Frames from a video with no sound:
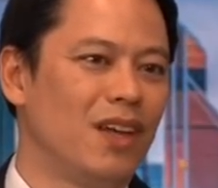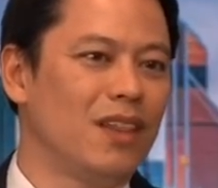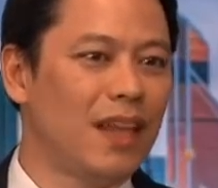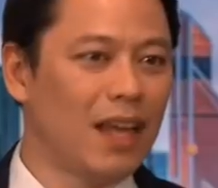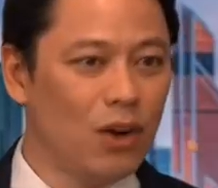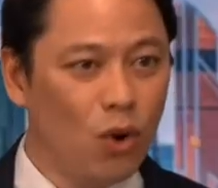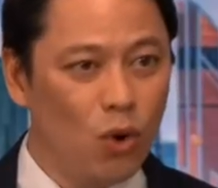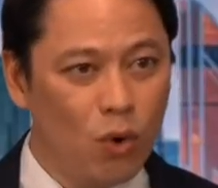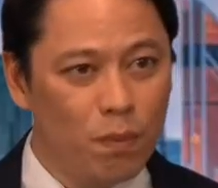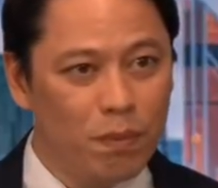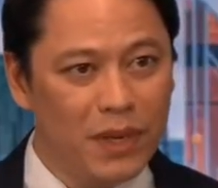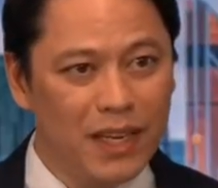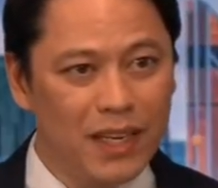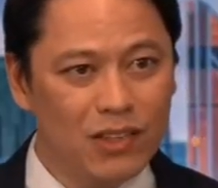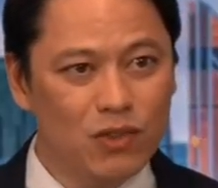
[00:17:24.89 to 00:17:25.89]
That whole
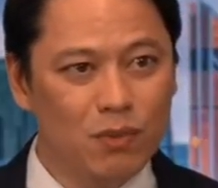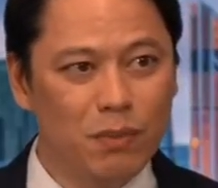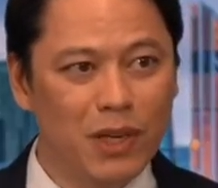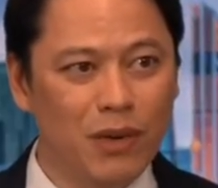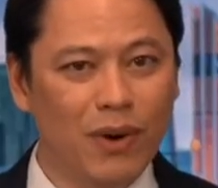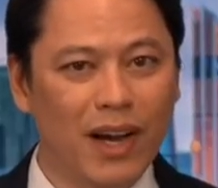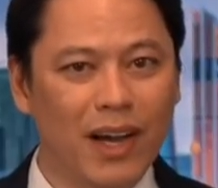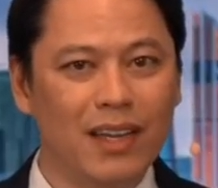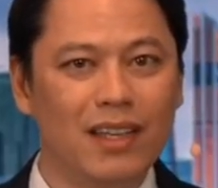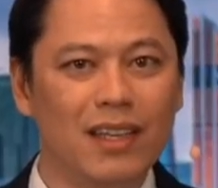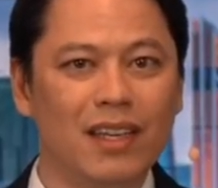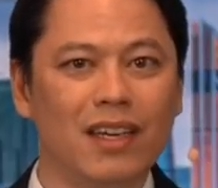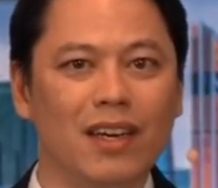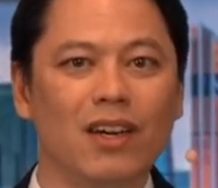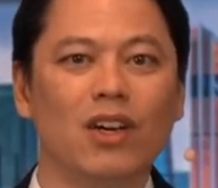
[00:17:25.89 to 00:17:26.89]
piecemeal
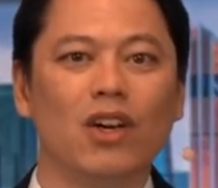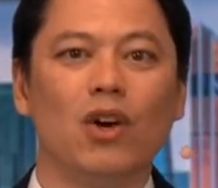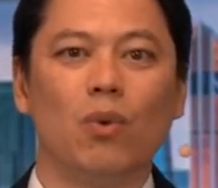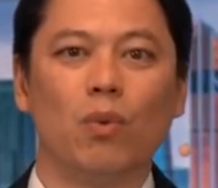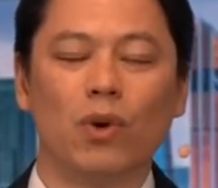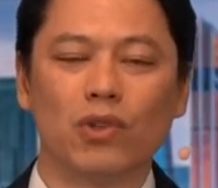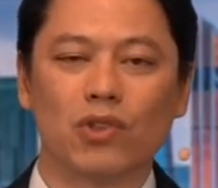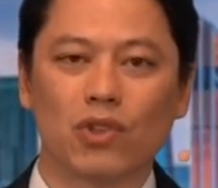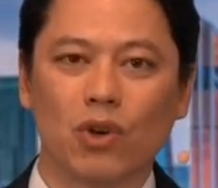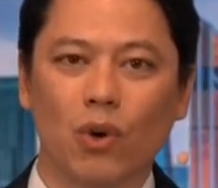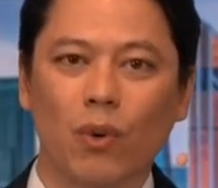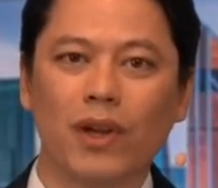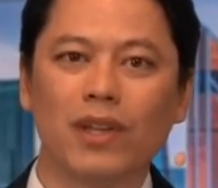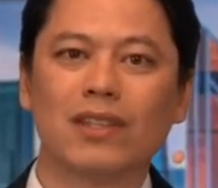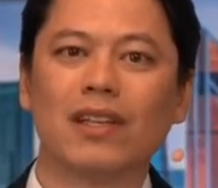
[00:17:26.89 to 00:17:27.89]
idea was
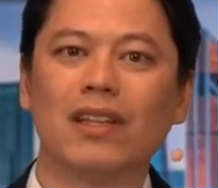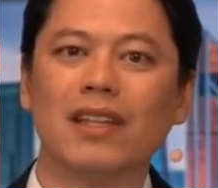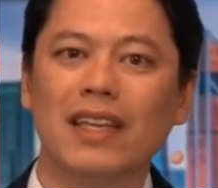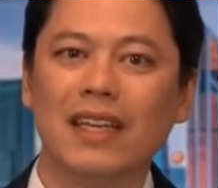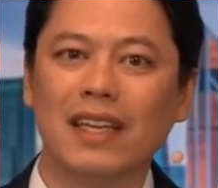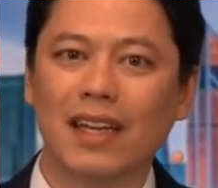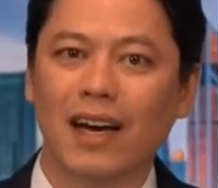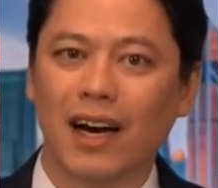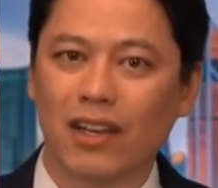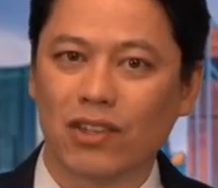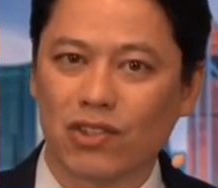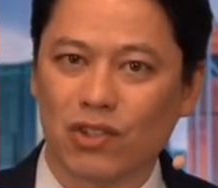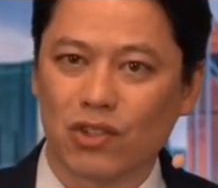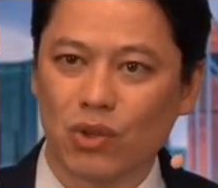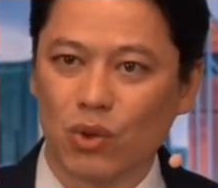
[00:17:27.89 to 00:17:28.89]
going to lead
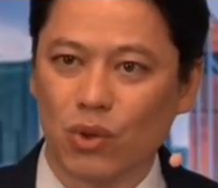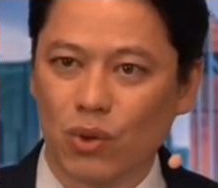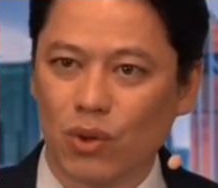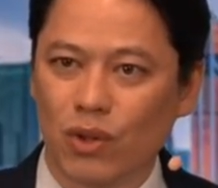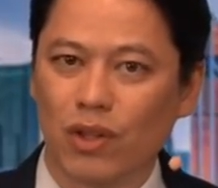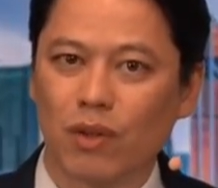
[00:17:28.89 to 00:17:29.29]
us to